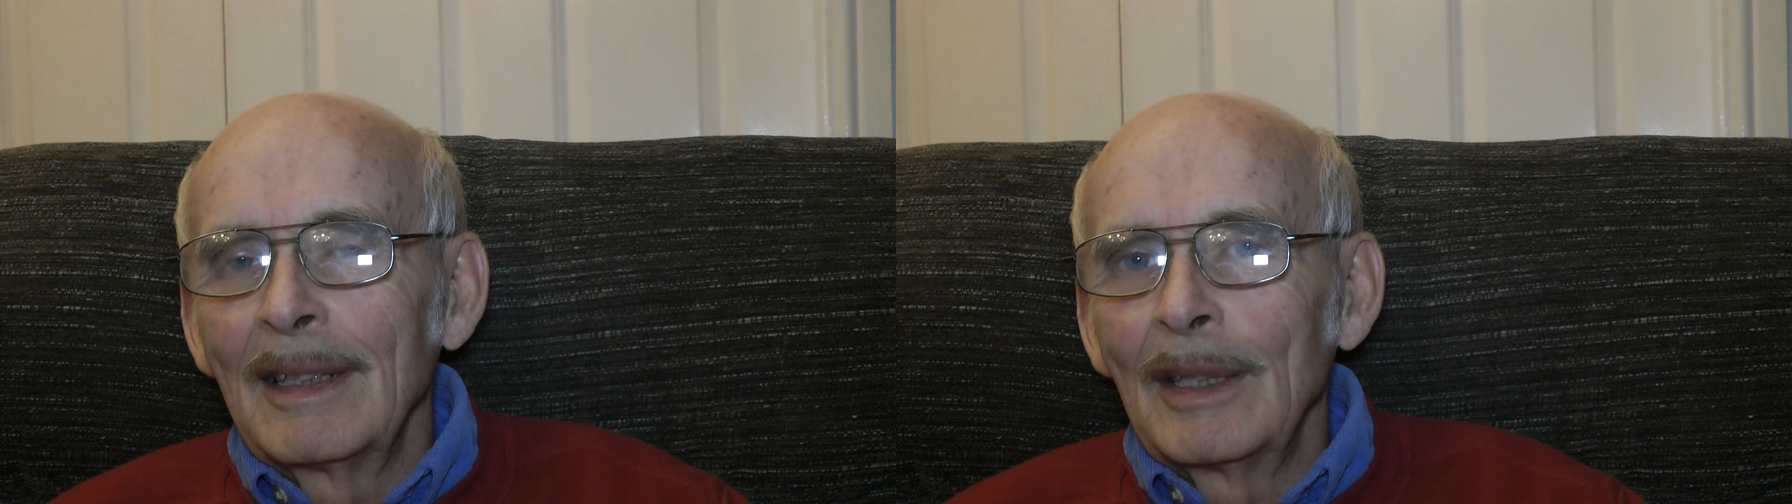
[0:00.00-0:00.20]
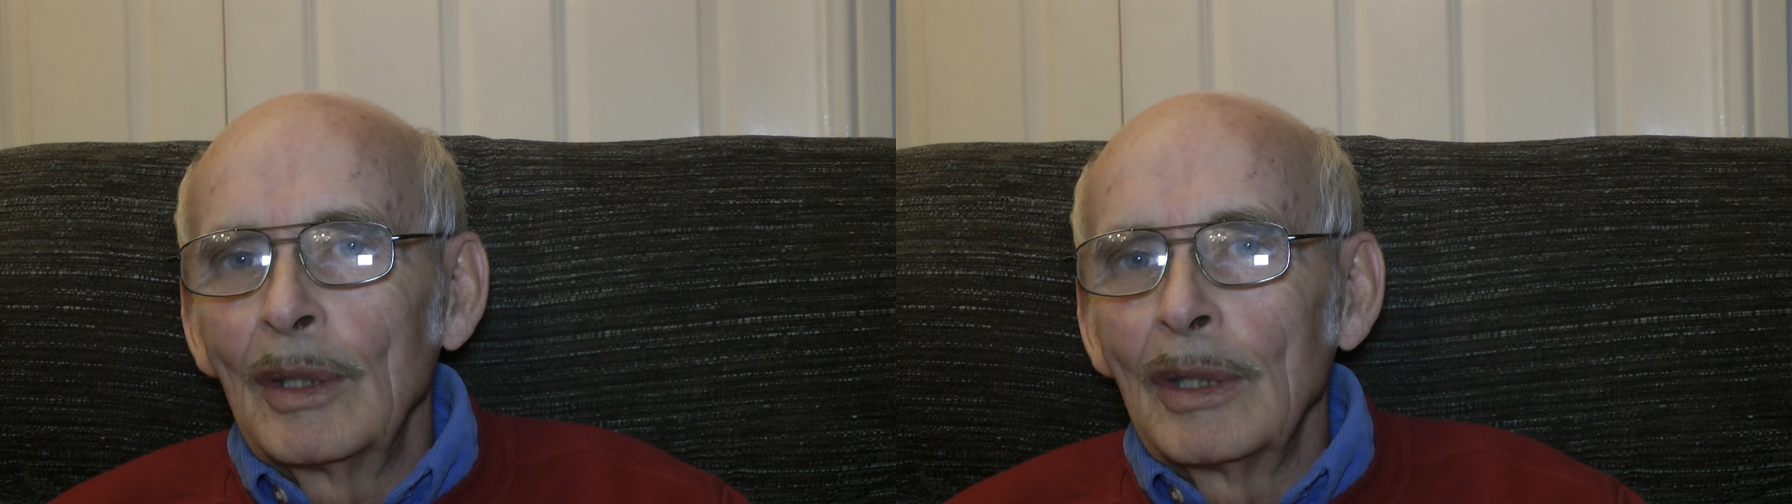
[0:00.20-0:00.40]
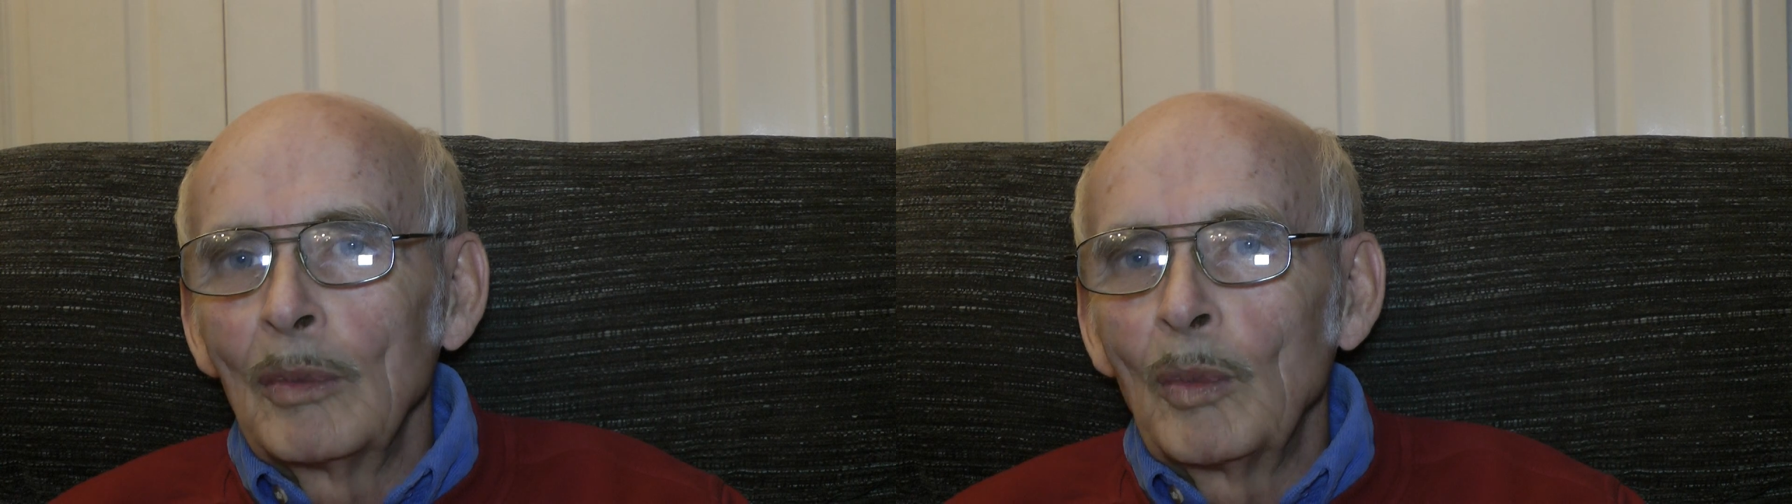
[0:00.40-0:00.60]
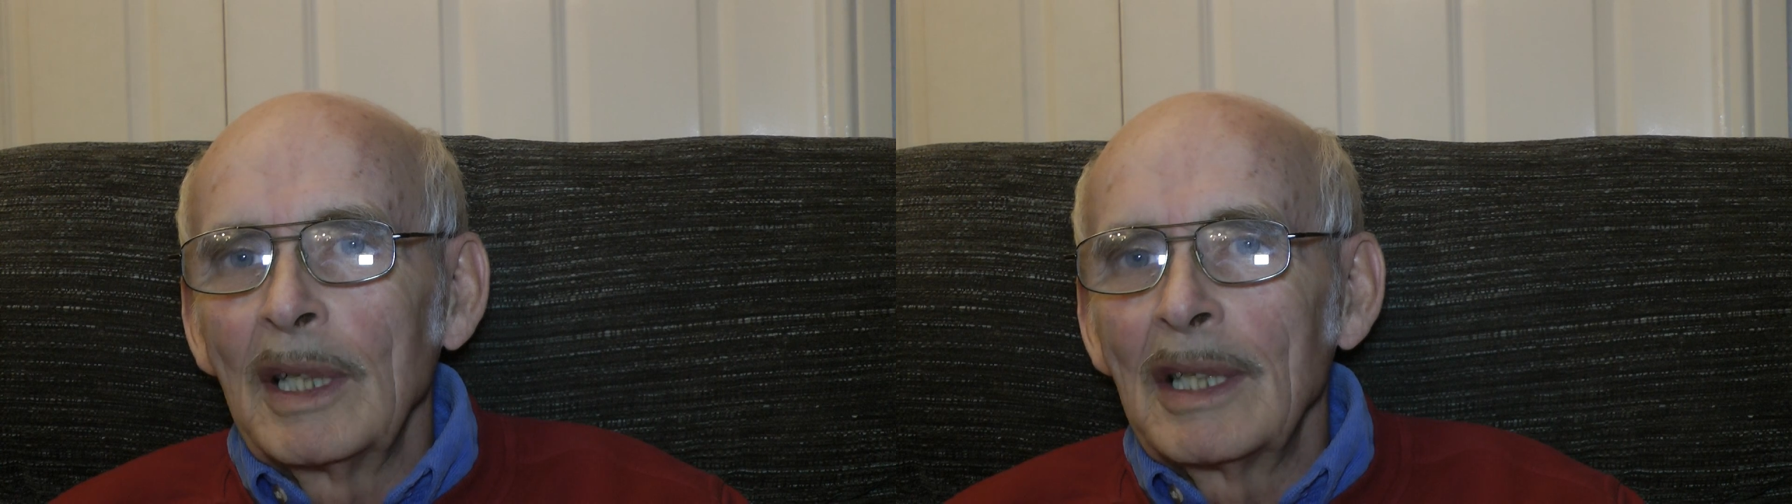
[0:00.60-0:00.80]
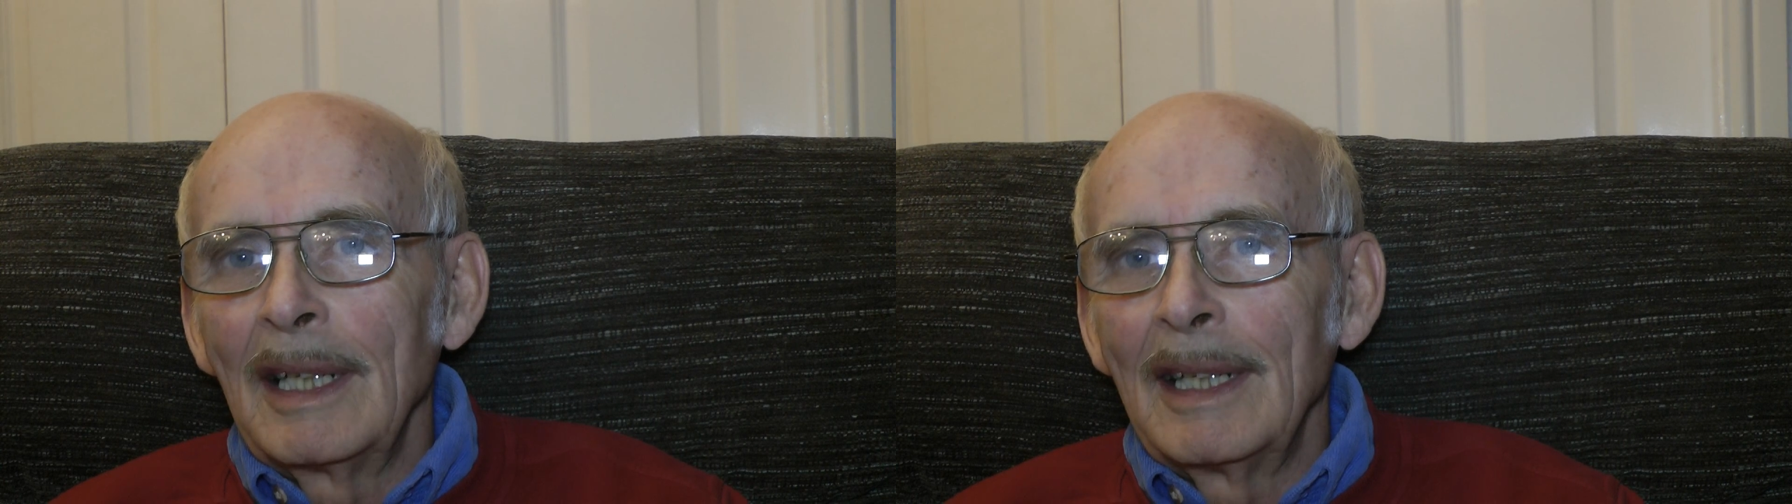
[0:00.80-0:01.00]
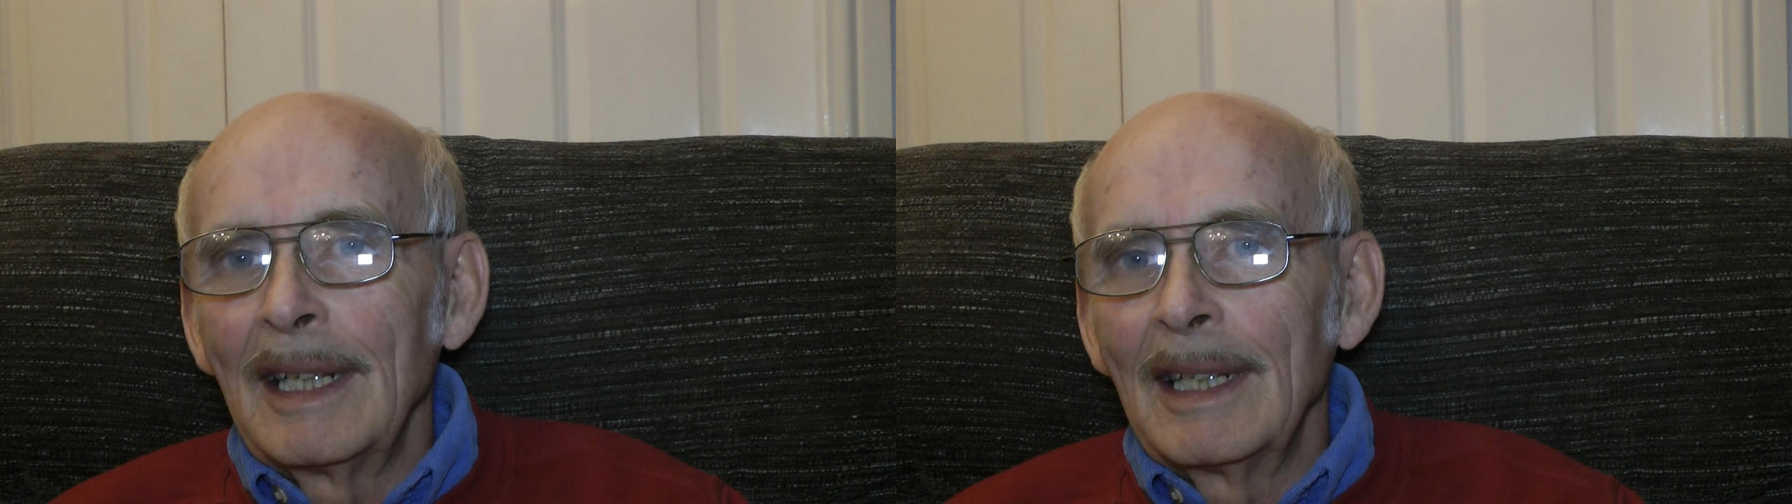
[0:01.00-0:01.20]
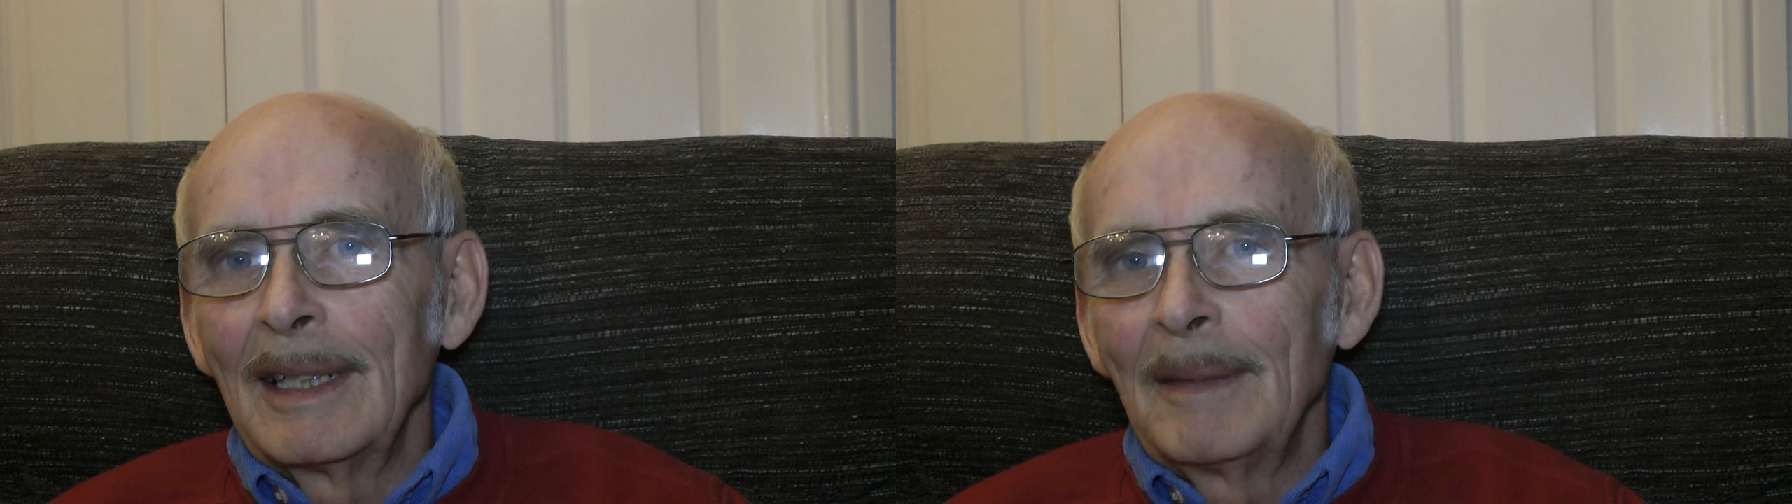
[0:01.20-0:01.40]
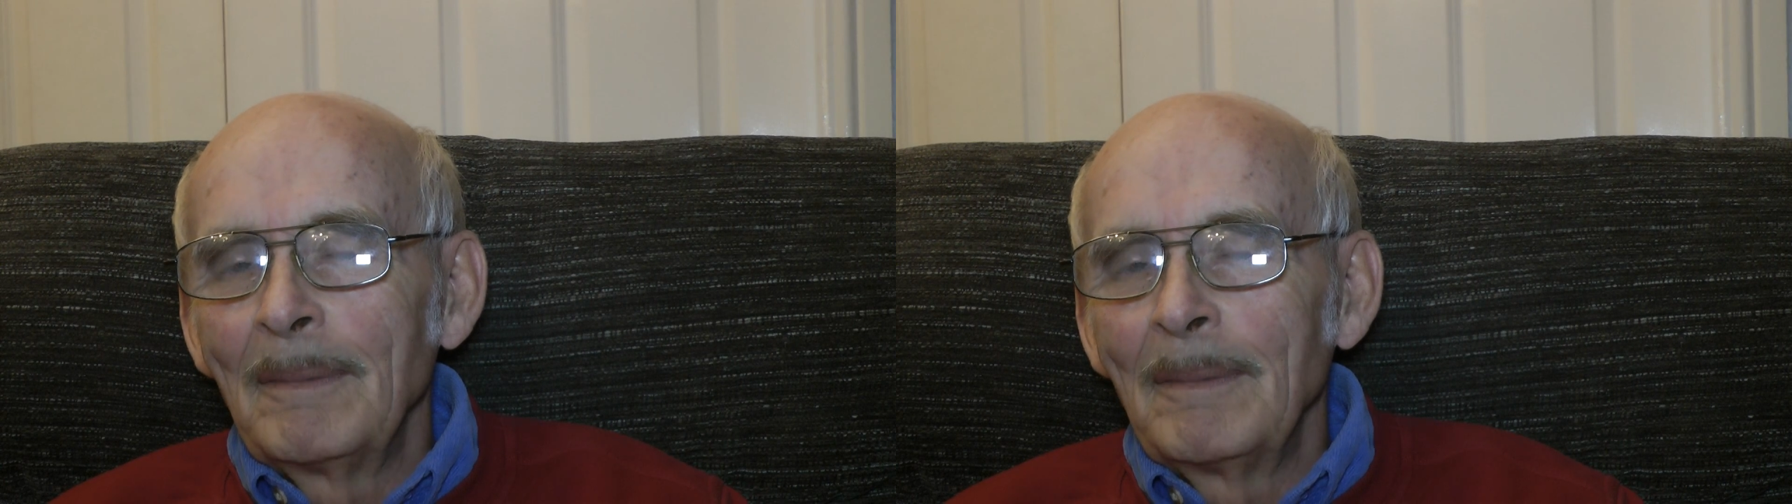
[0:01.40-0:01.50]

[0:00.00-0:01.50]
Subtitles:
going up Wensleydale,